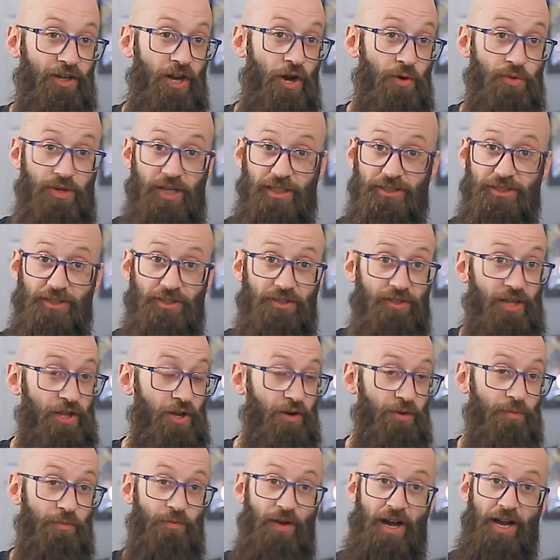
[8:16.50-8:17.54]
go digital or they
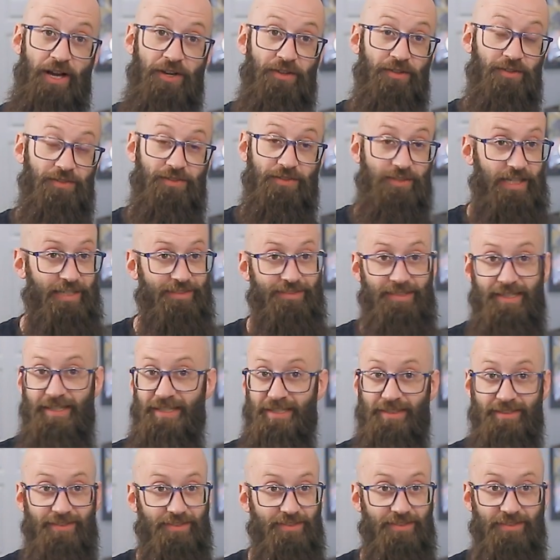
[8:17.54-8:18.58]
go vinyl. It's like
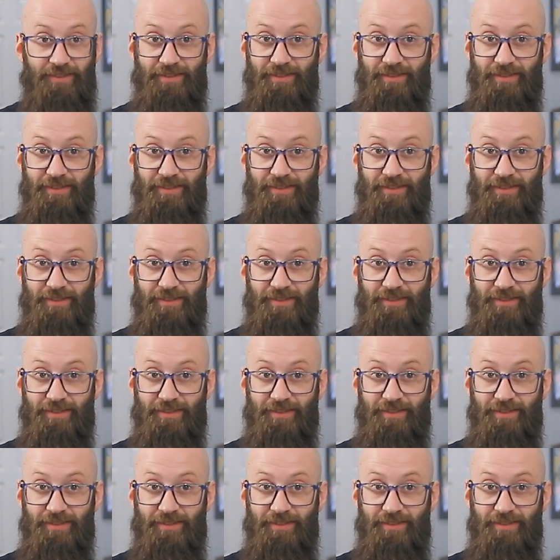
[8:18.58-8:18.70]
CDs